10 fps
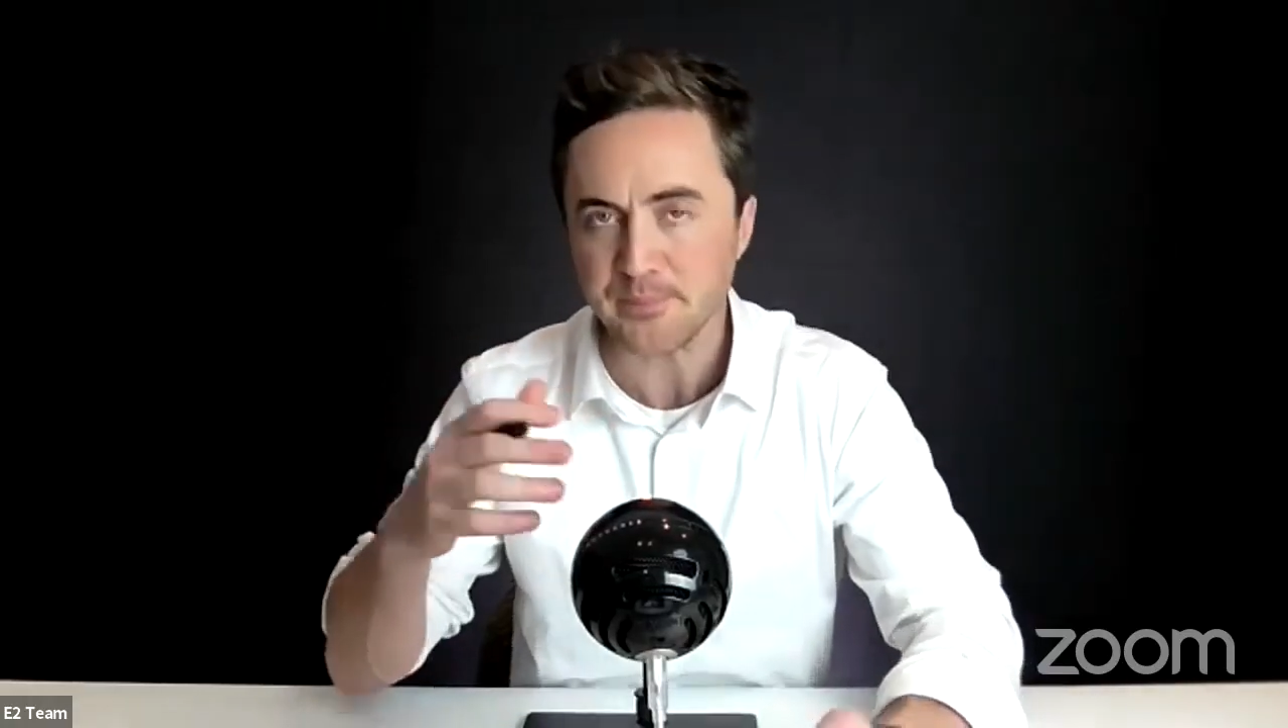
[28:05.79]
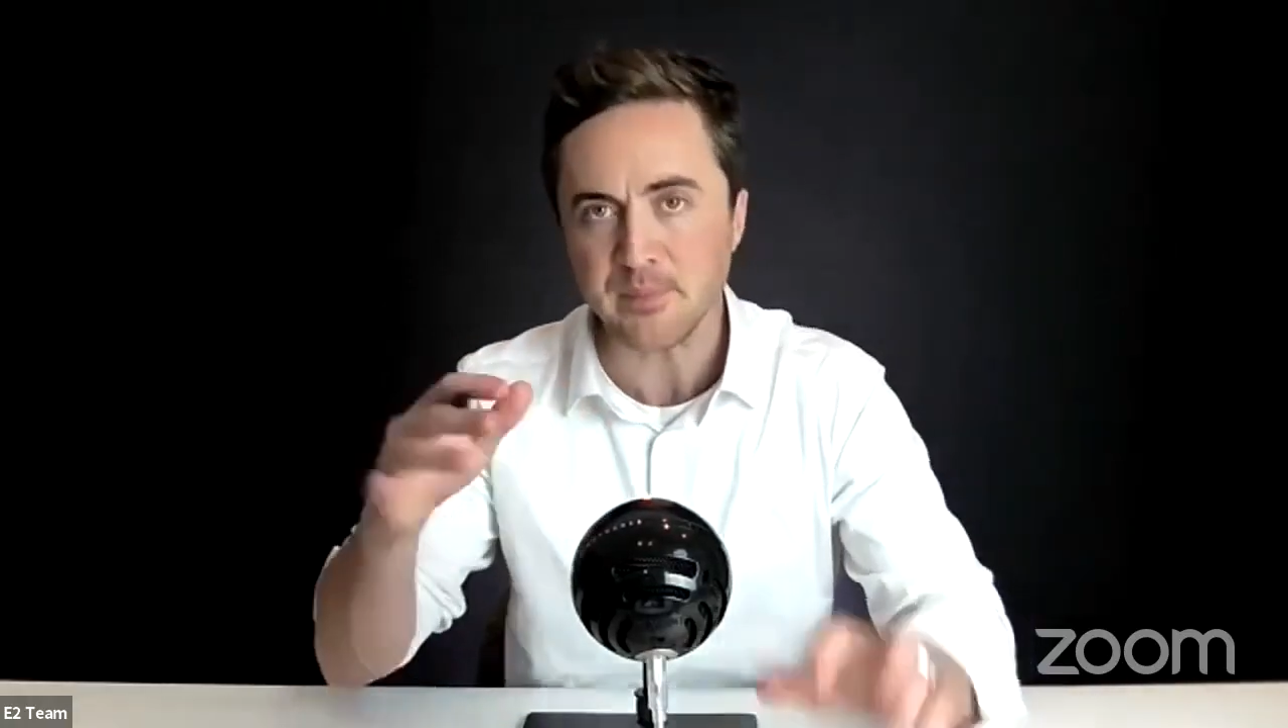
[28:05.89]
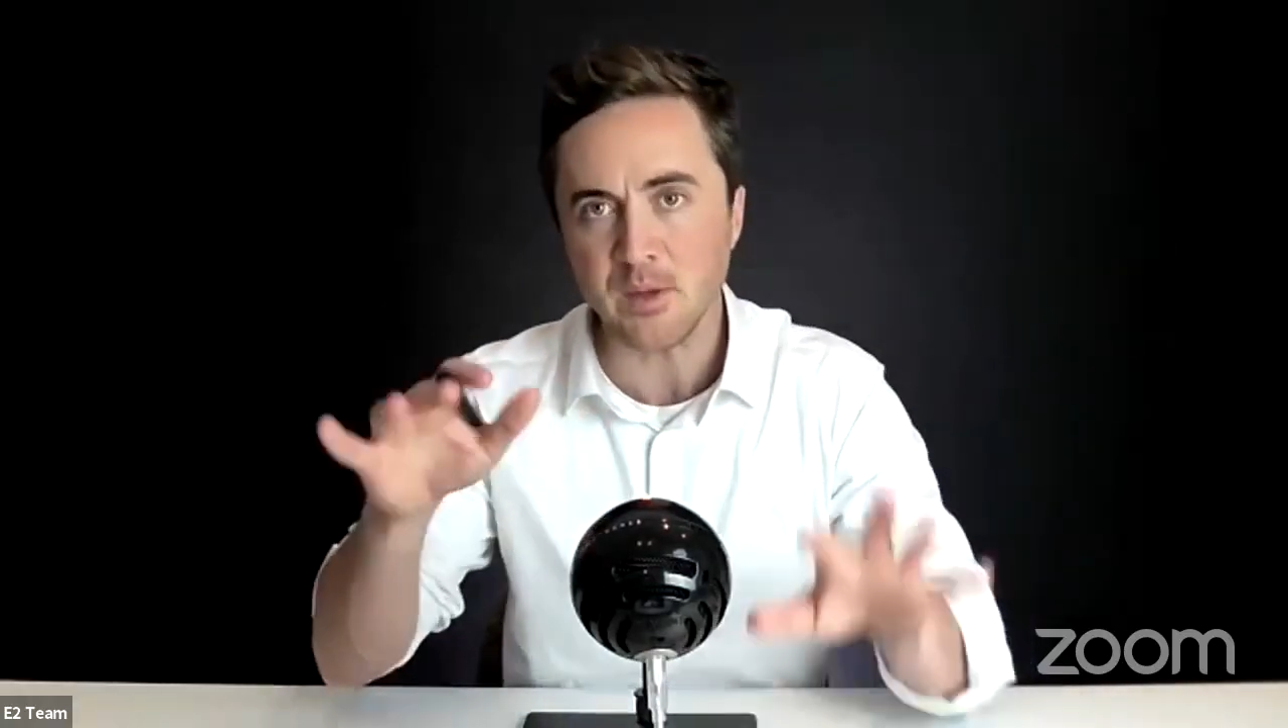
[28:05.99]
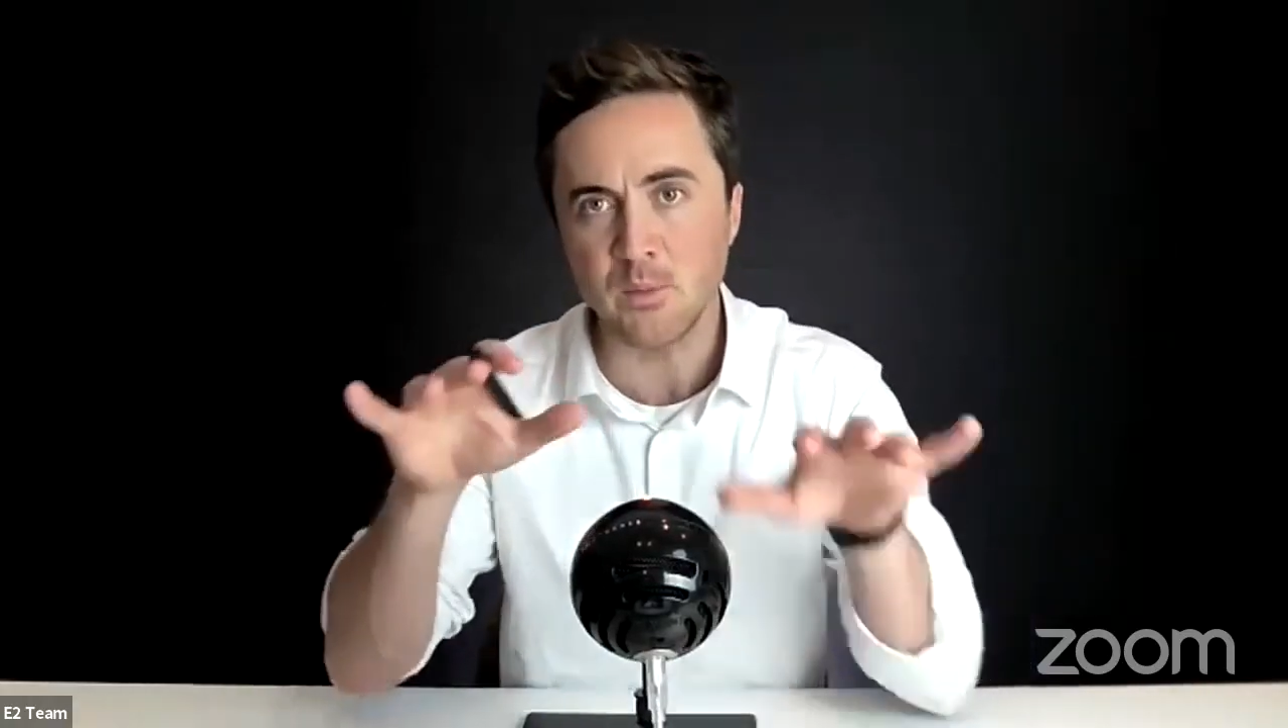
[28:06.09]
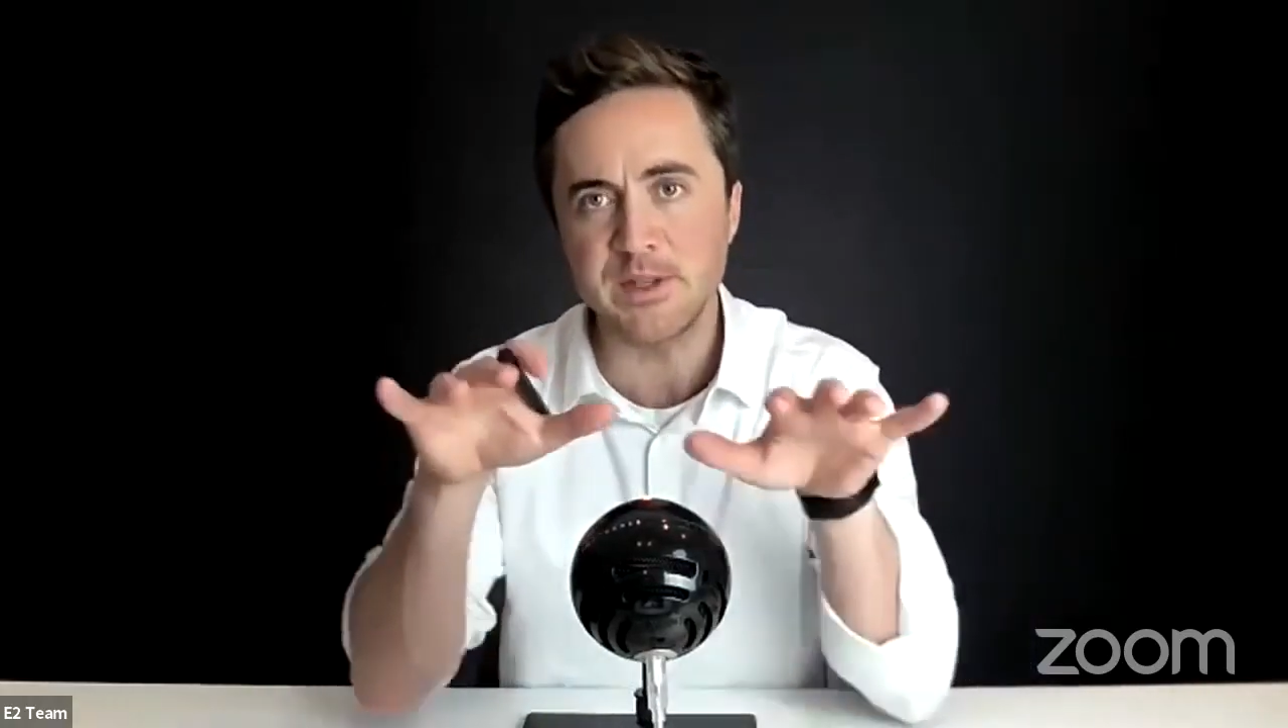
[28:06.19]

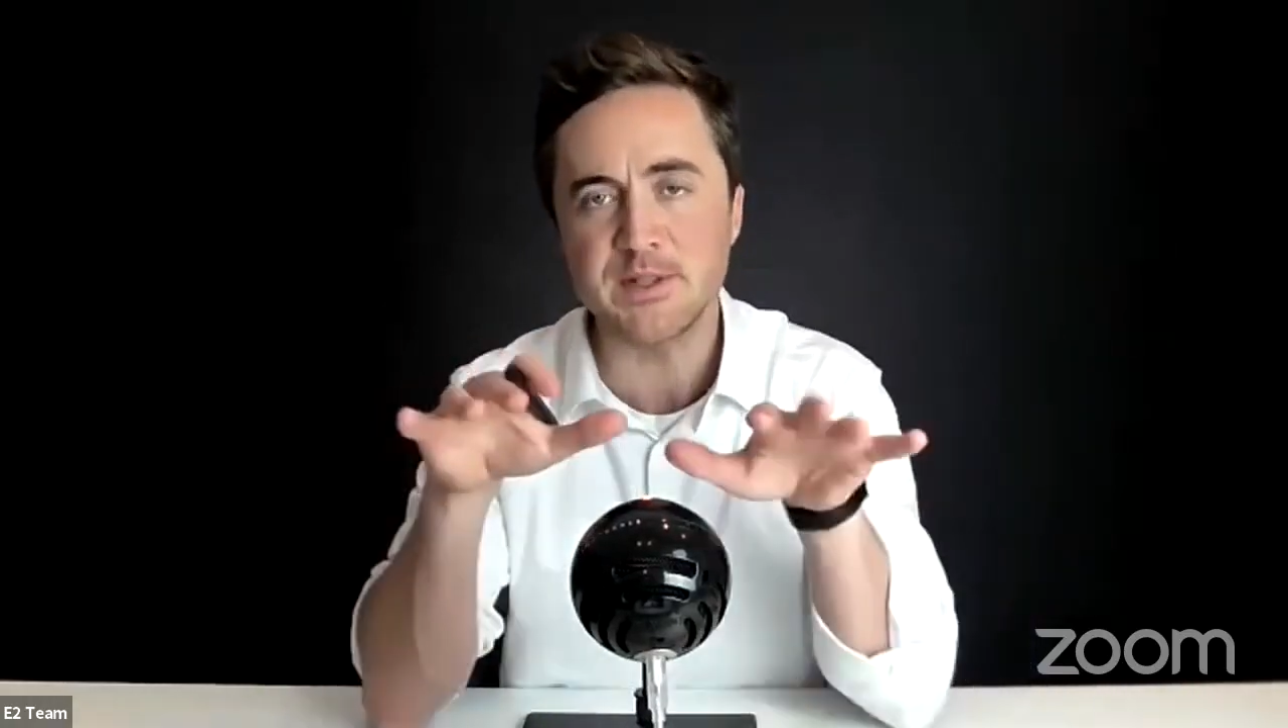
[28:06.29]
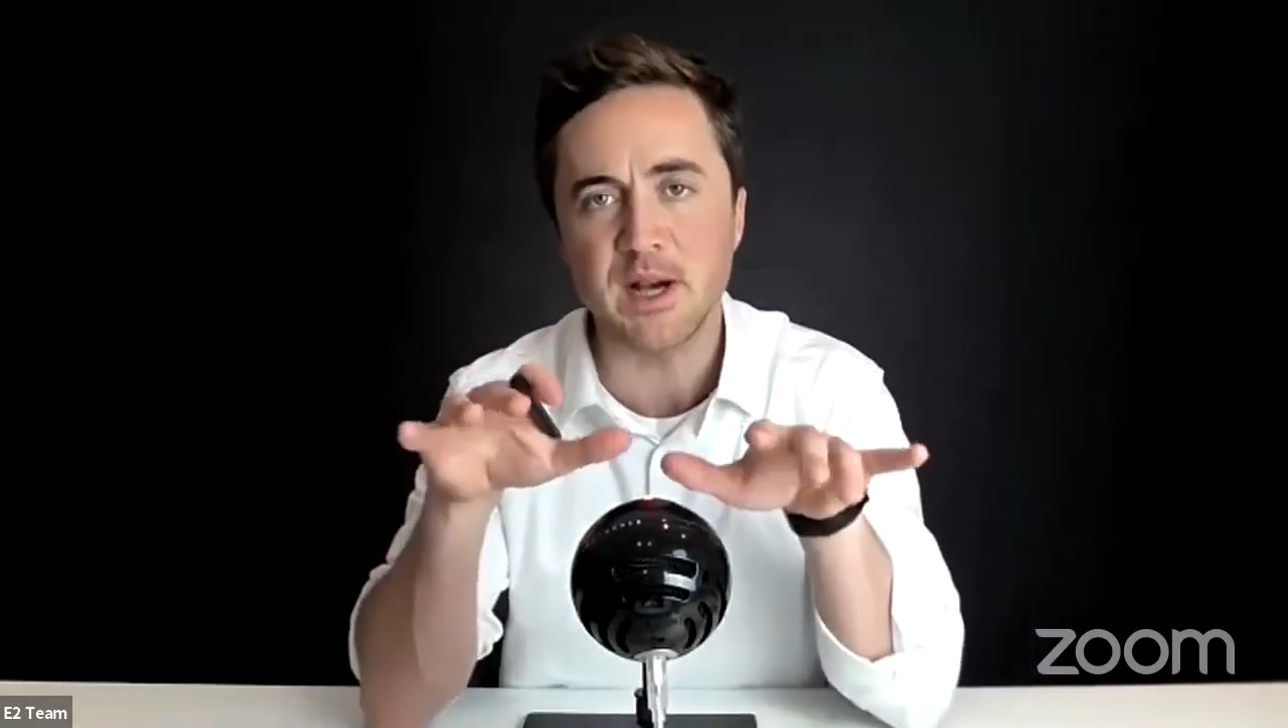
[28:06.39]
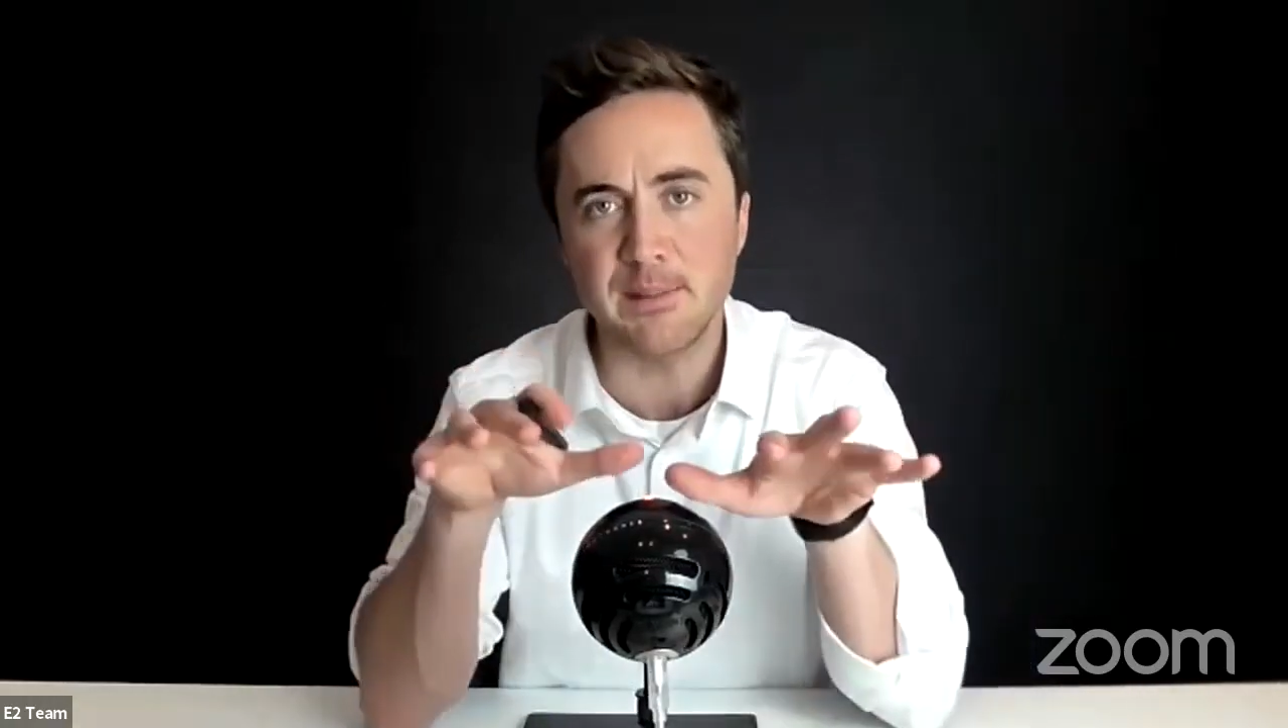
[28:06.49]
when you type